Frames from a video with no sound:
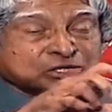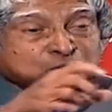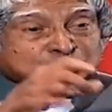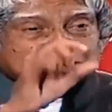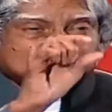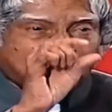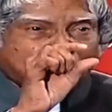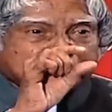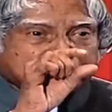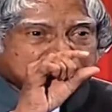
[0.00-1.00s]
Use a
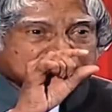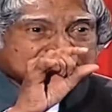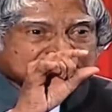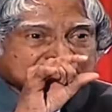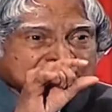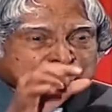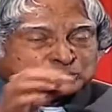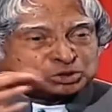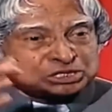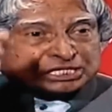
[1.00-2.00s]
small equation.
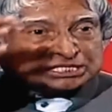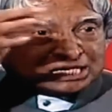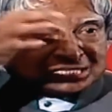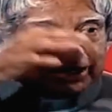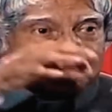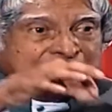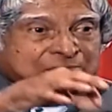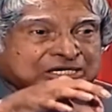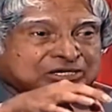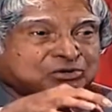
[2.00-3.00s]
Using the Chandra
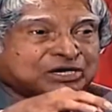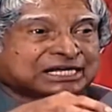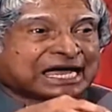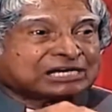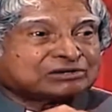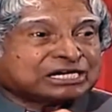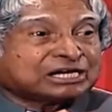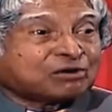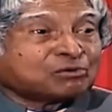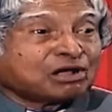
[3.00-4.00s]
limit, you can
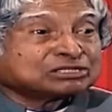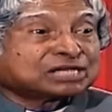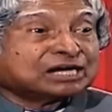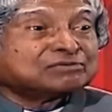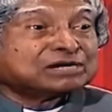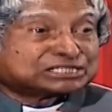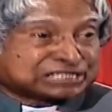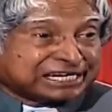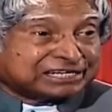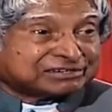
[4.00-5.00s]
calculate how long sun will
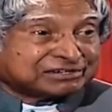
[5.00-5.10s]
shine.